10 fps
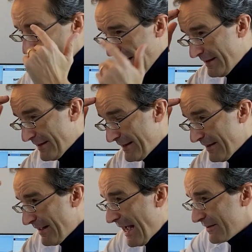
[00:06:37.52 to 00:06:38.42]
brain that
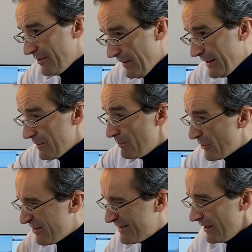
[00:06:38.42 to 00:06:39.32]
gets activated,
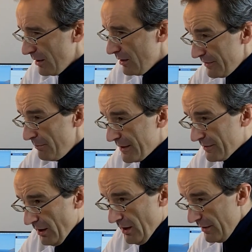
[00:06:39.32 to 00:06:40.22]
but still the
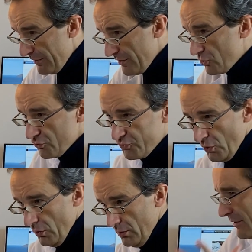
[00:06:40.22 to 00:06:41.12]
amygdala is in control.